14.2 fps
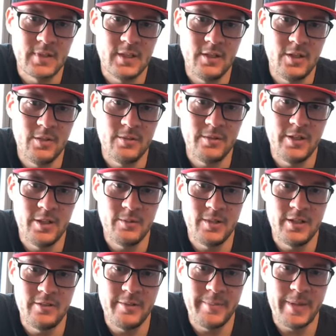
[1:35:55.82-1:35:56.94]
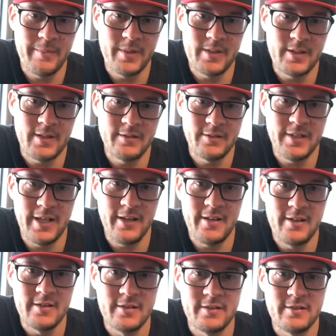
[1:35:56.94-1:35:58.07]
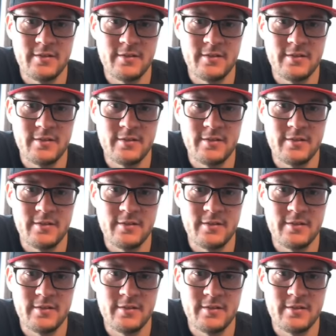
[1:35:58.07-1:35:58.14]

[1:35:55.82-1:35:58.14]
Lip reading: No one remembers how to end this.